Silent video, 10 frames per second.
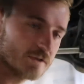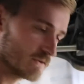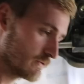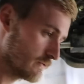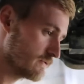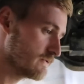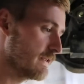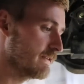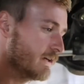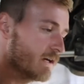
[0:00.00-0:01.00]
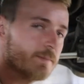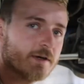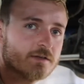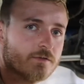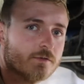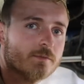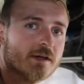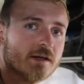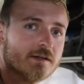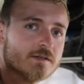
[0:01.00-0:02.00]
just to let the air pass through and
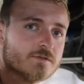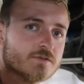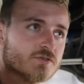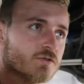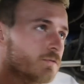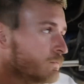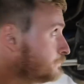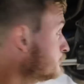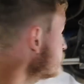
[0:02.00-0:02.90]
make it easier to install.